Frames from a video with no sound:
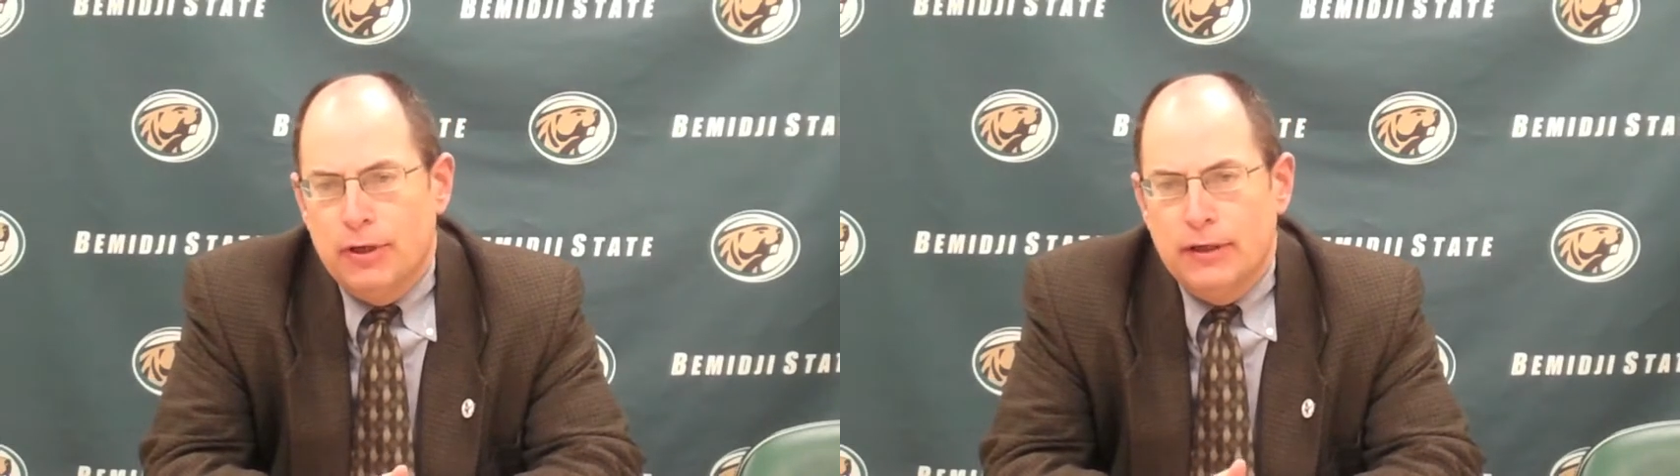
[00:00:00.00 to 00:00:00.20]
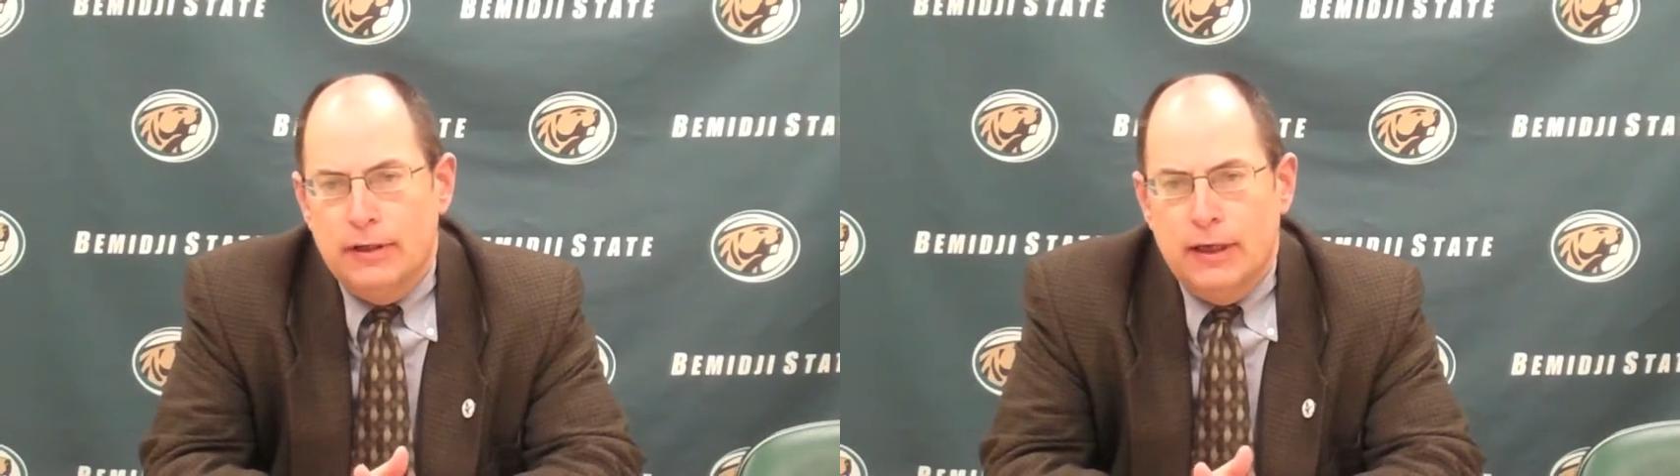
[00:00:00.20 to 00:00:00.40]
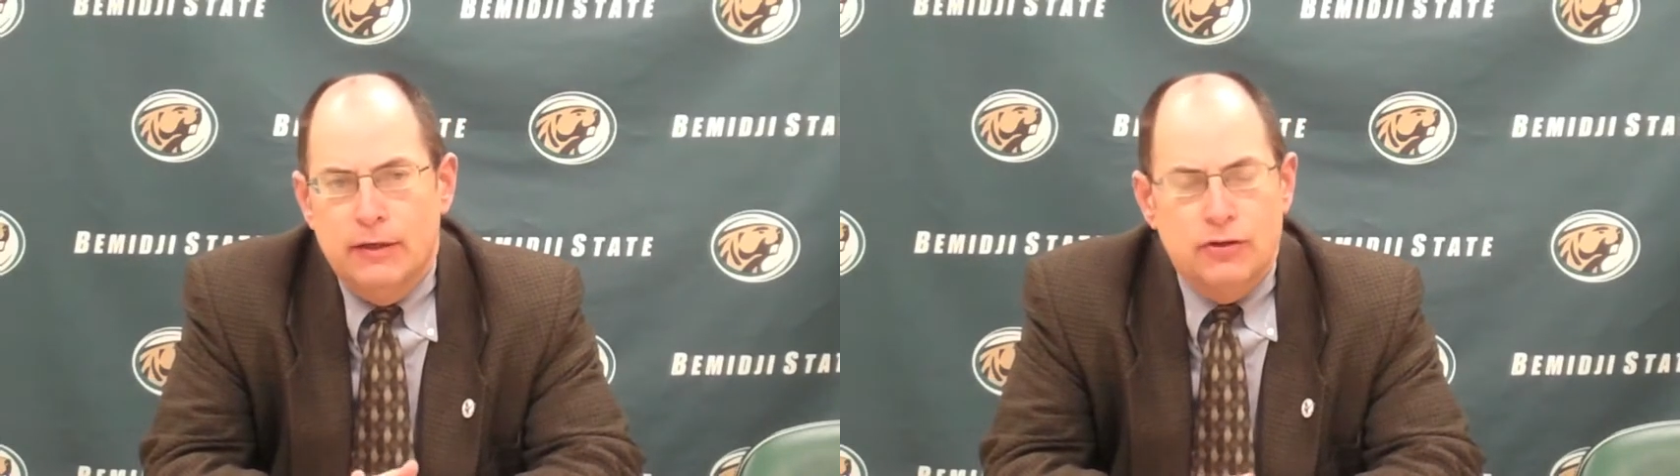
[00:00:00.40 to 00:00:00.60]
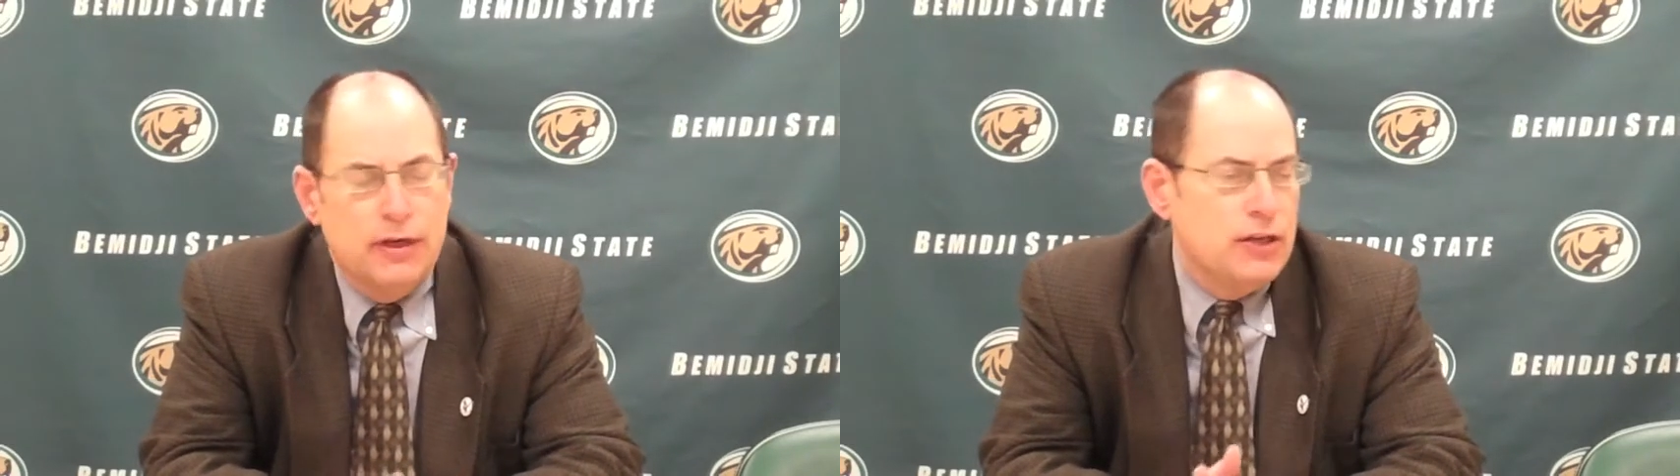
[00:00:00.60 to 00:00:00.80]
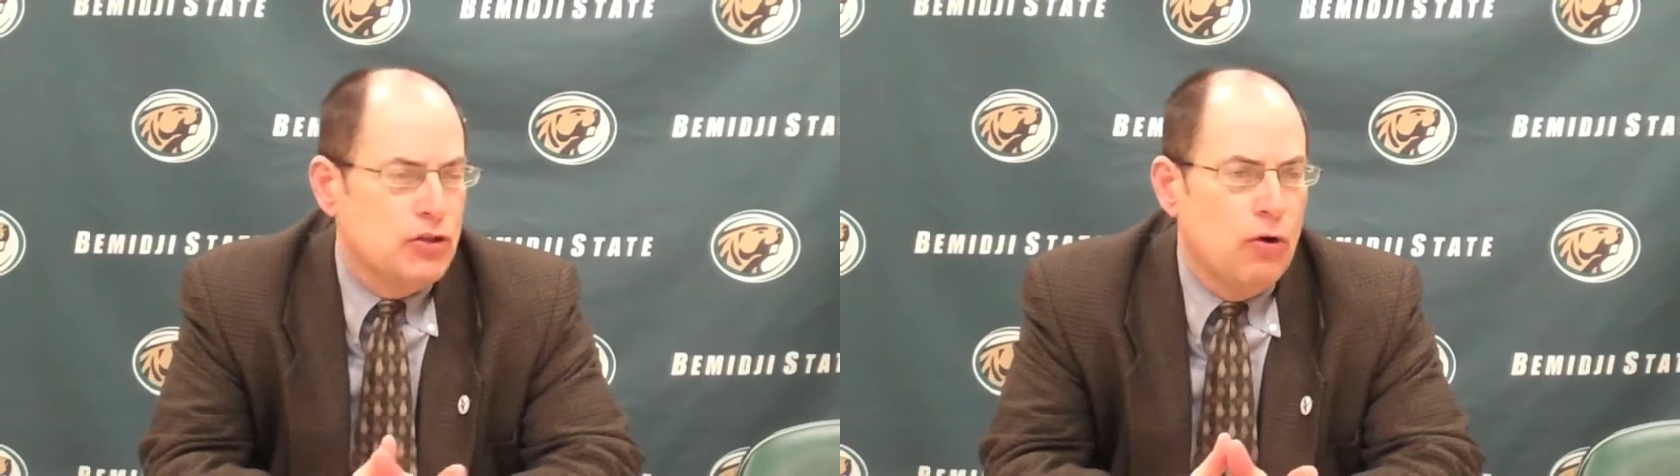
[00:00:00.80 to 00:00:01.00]
and it was a
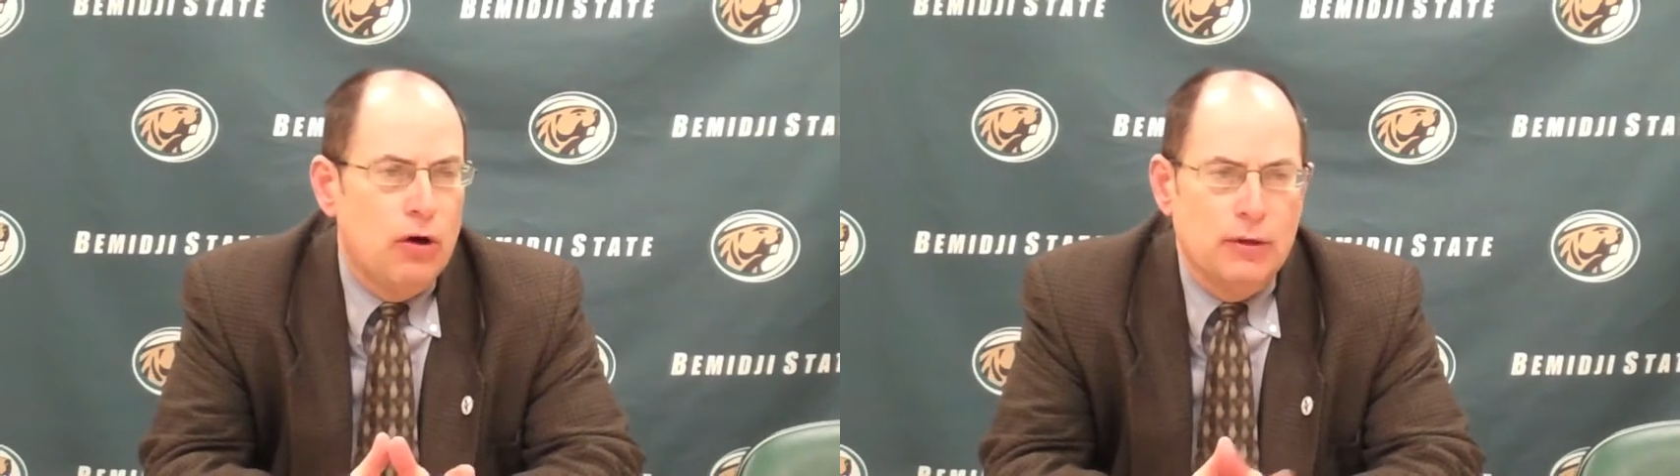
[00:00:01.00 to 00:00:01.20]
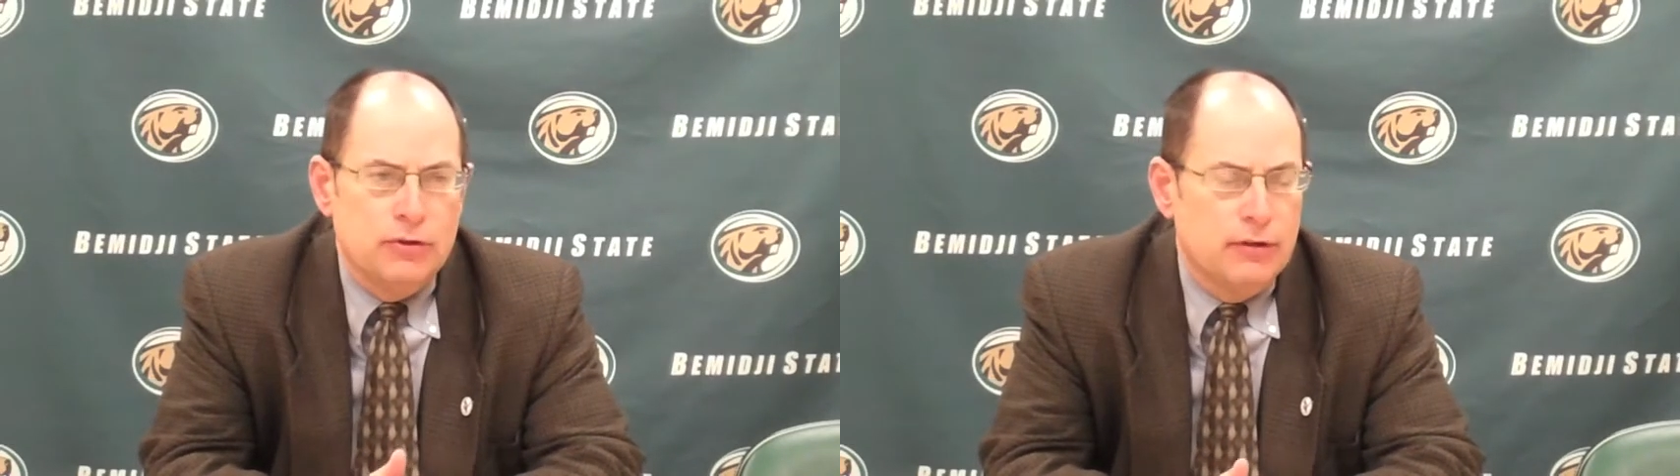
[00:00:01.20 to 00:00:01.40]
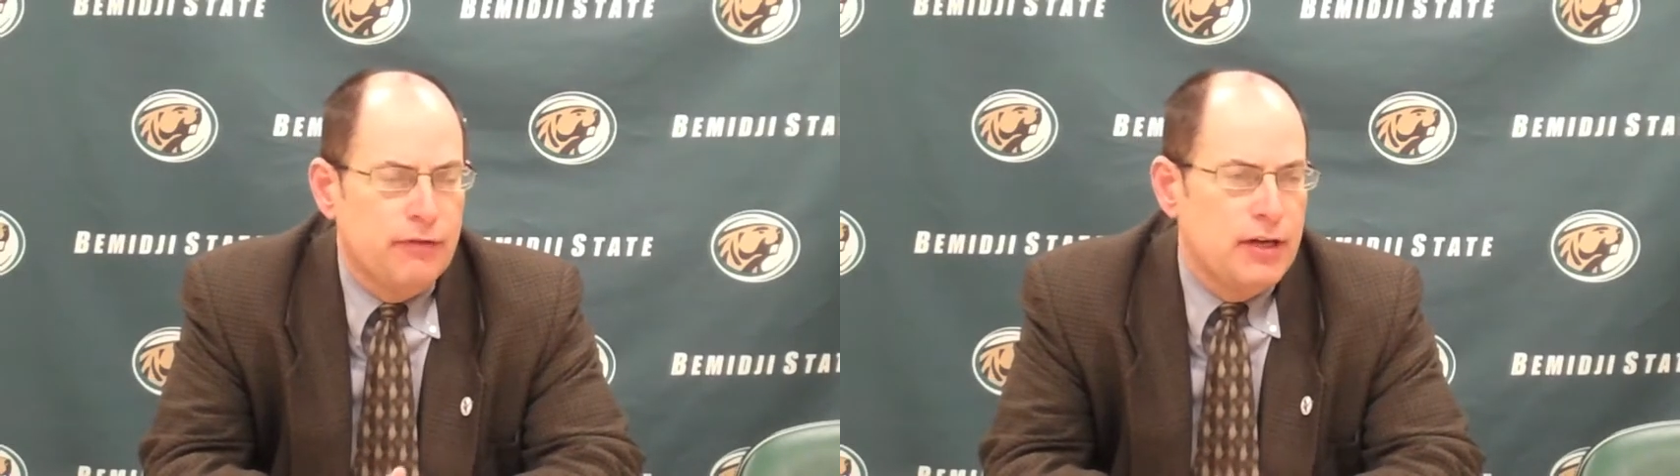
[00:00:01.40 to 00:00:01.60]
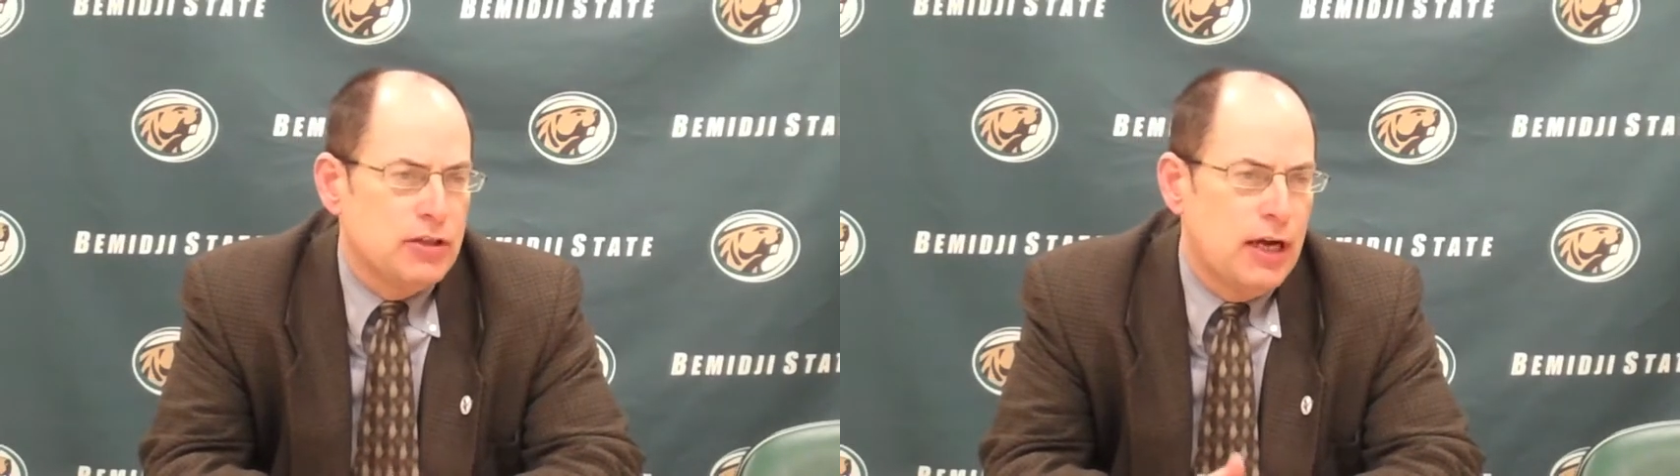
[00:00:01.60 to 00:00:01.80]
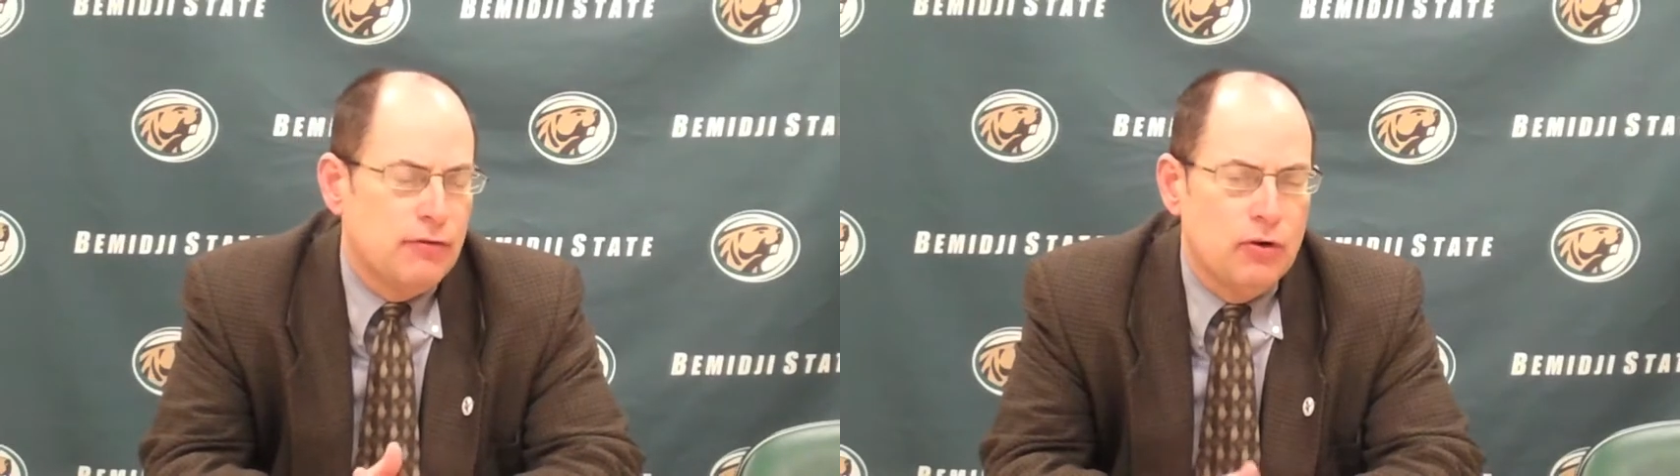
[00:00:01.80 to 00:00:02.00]
nice goal. It was a
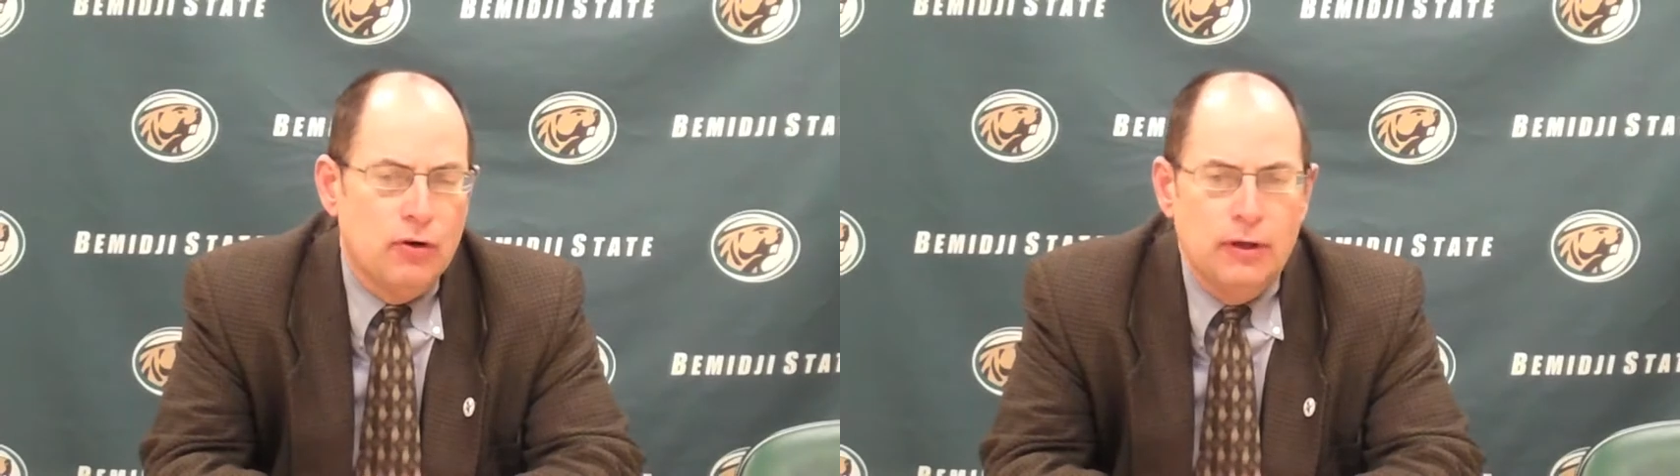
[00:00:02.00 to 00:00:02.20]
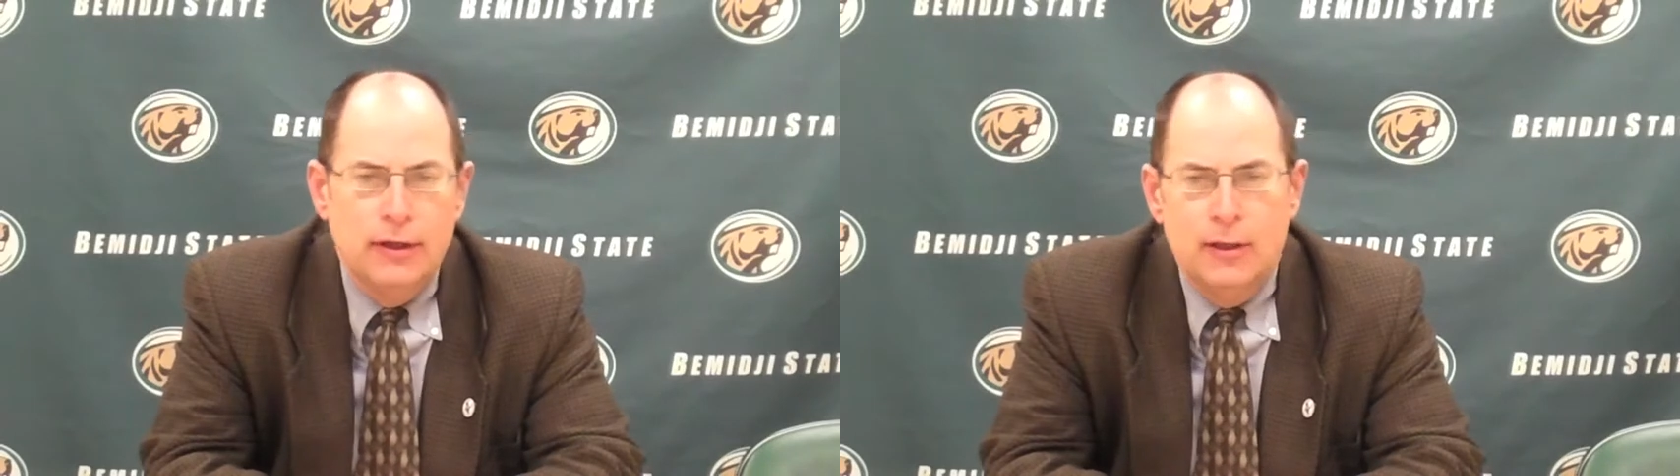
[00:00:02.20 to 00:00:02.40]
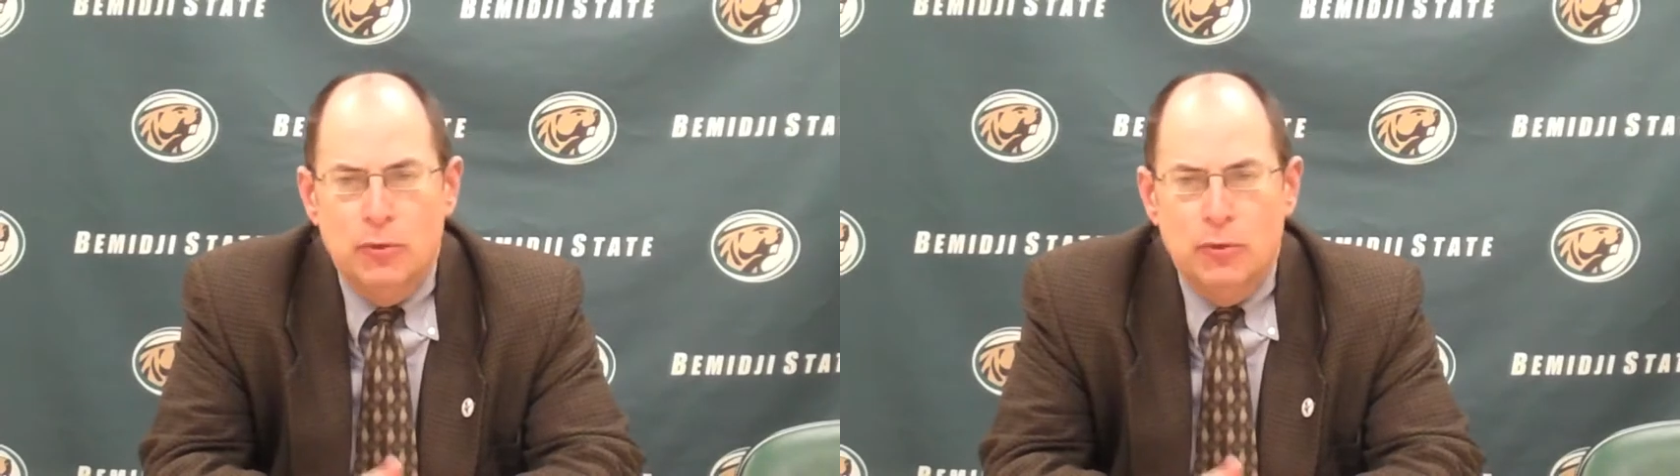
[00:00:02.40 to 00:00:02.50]
face-off goal.